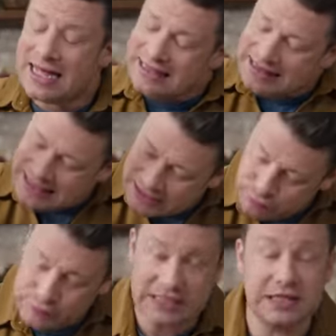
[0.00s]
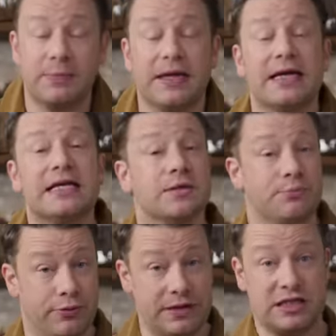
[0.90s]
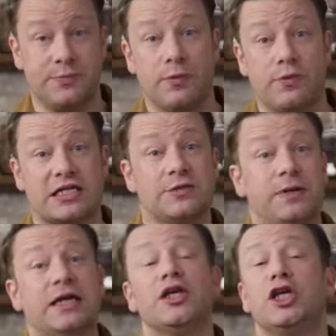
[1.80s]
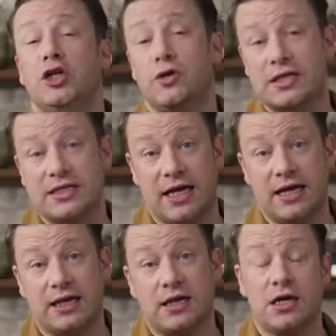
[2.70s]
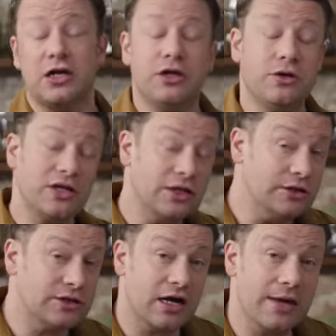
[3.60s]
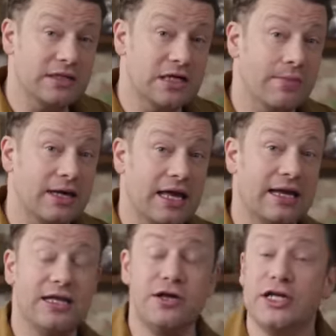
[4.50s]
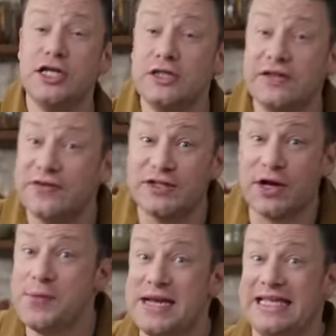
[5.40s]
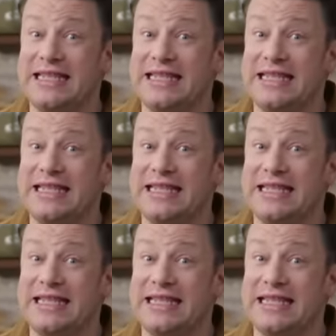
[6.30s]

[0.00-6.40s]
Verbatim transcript: and this recipe is a principle recipe that you can take, you can use time and time again, and you can use it for so many